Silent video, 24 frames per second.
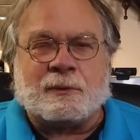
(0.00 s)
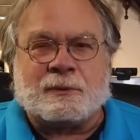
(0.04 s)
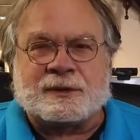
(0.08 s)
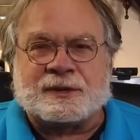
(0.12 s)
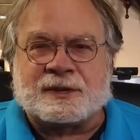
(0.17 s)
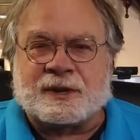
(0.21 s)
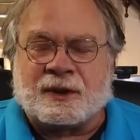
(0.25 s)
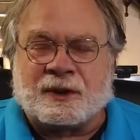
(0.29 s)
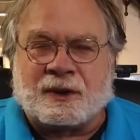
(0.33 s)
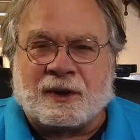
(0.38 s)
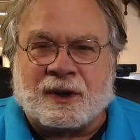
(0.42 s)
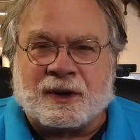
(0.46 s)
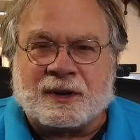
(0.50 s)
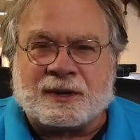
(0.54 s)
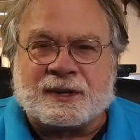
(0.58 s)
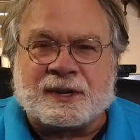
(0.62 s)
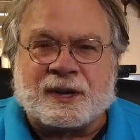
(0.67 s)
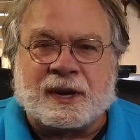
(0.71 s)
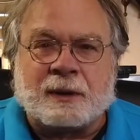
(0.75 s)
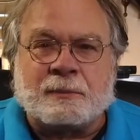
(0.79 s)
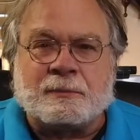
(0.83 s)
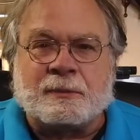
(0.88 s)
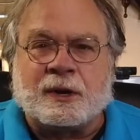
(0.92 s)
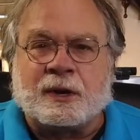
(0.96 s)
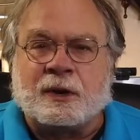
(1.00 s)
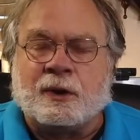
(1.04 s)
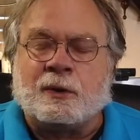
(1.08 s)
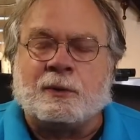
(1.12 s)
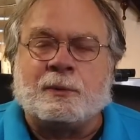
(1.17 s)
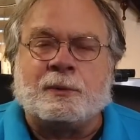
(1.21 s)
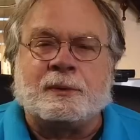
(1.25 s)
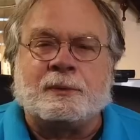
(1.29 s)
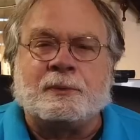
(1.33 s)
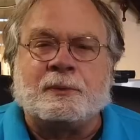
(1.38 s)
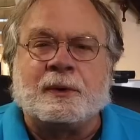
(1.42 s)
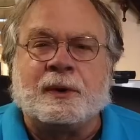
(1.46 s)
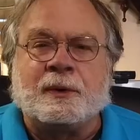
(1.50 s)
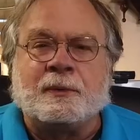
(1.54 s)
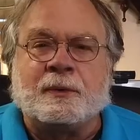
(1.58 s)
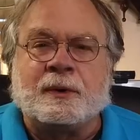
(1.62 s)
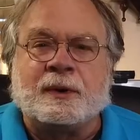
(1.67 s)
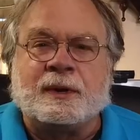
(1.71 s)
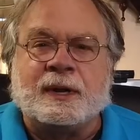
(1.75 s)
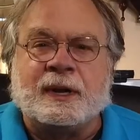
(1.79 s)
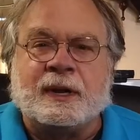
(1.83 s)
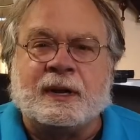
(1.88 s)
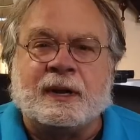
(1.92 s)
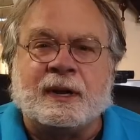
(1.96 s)
that was a long time ago when we
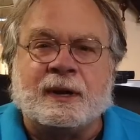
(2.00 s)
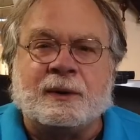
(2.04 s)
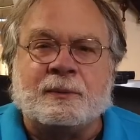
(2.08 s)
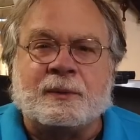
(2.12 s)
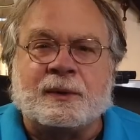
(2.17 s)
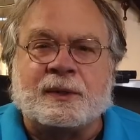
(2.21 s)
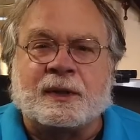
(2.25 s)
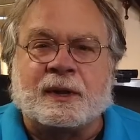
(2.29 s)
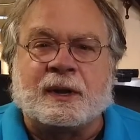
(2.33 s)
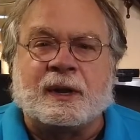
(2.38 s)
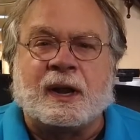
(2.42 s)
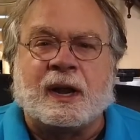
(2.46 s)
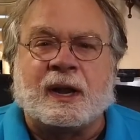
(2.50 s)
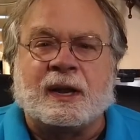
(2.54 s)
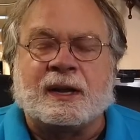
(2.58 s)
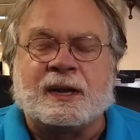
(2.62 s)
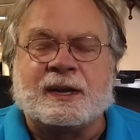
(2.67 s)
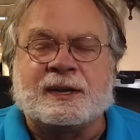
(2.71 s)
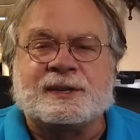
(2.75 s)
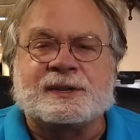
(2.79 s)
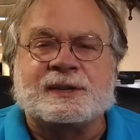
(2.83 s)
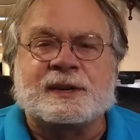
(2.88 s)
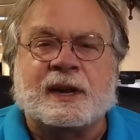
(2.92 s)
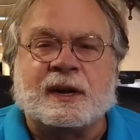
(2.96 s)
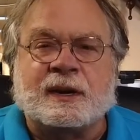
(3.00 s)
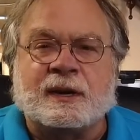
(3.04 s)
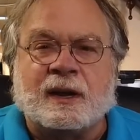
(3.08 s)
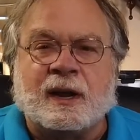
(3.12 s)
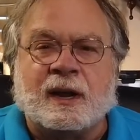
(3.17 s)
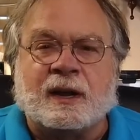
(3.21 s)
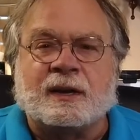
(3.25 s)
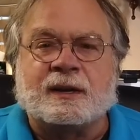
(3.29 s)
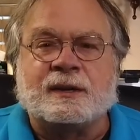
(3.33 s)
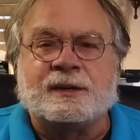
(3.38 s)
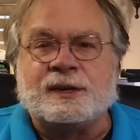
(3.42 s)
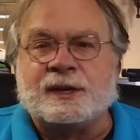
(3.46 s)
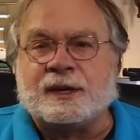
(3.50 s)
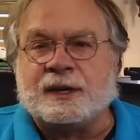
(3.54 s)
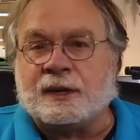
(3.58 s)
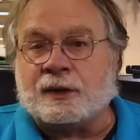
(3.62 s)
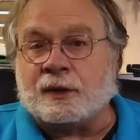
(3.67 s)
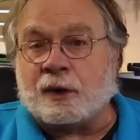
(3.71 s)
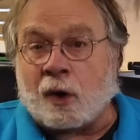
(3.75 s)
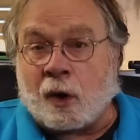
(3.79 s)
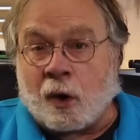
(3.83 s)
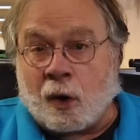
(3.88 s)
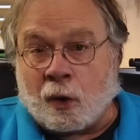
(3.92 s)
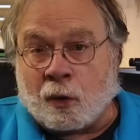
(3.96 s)
were dealing with a lot less technology
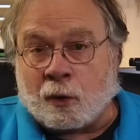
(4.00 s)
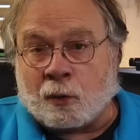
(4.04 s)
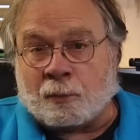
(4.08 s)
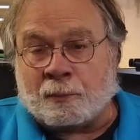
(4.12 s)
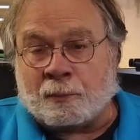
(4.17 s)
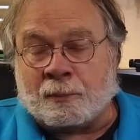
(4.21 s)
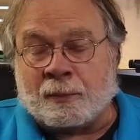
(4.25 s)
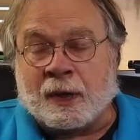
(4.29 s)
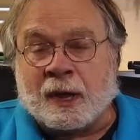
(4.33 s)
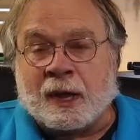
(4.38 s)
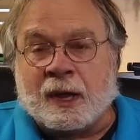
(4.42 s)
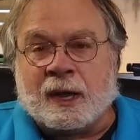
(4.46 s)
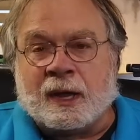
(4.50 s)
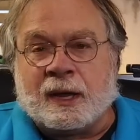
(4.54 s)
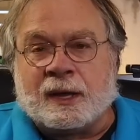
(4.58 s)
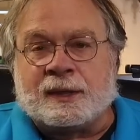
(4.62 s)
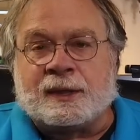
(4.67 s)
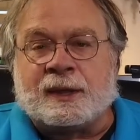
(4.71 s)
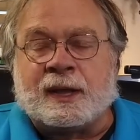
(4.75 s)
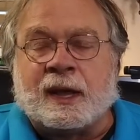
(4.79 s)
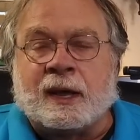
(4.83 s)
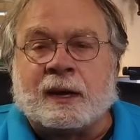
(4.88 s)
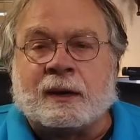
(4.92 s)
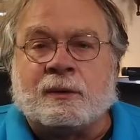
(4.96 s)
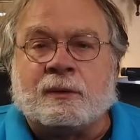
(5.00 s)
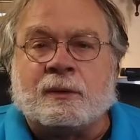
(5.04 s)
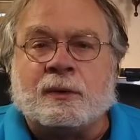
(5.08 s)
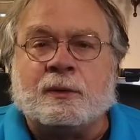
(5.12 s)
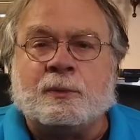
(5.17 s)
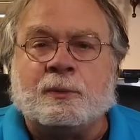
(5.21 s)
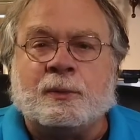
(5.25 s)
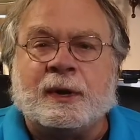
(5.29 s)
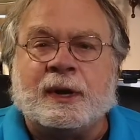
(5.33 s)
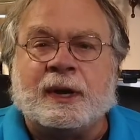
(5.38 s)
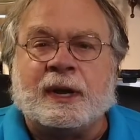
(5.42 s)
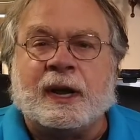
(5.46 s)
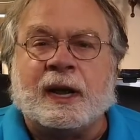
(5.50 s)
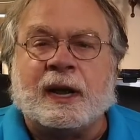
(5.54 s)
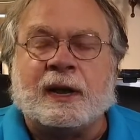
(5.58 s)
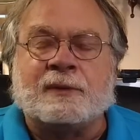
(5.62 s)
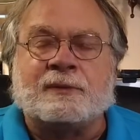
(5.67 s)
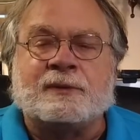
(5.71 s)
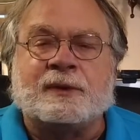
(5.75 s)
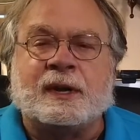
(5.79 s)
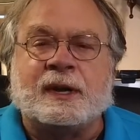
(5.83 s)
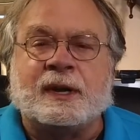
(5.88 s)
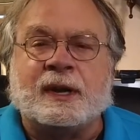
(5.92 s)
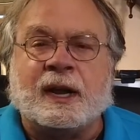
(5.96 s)
in the home than we
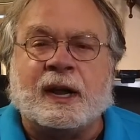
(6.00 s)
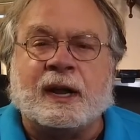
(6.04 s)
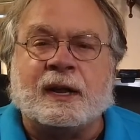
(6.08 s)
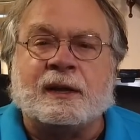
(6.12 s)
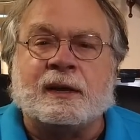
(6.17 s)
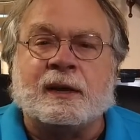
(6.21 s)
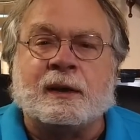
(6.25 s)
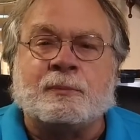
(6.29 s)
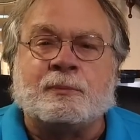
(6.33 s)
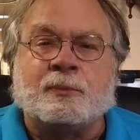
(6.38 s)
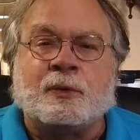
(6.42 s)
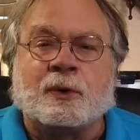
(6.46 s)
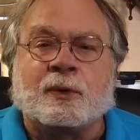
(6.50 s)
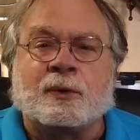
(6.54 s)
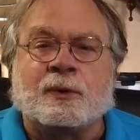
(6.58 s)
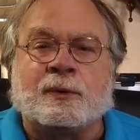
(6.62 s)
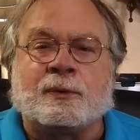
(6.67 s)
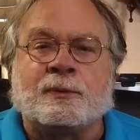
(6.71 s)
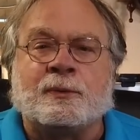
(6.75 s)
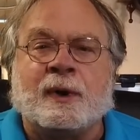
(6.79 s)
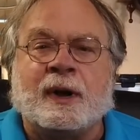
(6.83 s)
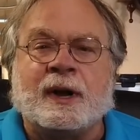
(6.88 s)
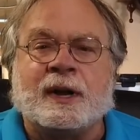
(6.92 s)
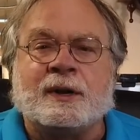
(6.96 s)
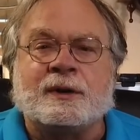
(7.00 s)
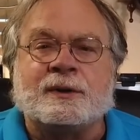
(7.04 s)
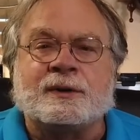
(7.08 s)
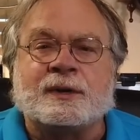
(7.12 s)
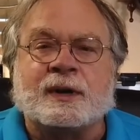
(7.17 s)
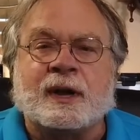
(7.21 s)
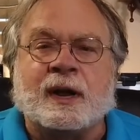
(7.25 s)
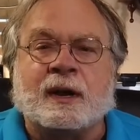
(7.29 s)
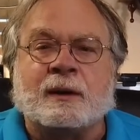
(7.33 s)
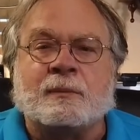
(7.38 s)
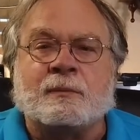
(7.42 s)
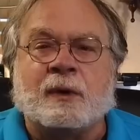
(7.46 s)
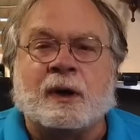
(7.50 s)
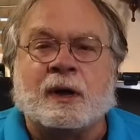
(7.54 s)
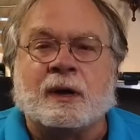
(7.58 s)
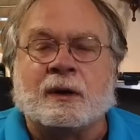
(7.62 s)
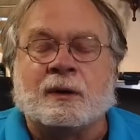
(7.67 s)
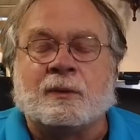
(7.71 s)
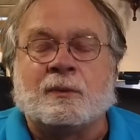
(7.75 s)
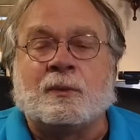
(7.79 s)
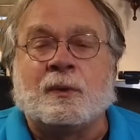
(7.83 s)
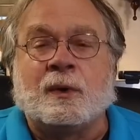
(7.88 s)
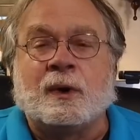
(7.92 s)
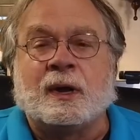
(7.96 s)
have today. That poor old Radio Shack
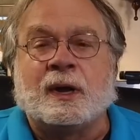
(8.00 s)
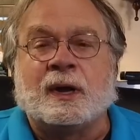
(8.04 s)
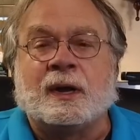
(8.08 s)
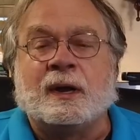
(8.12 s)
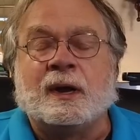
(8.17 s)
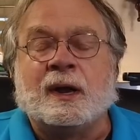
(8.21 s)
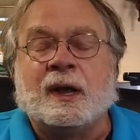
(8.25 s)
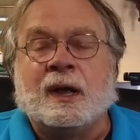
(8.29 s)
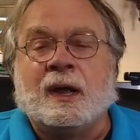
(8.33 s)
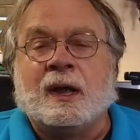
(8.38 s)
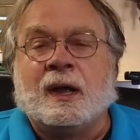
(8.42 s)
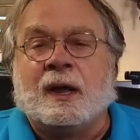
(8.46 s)
Model 1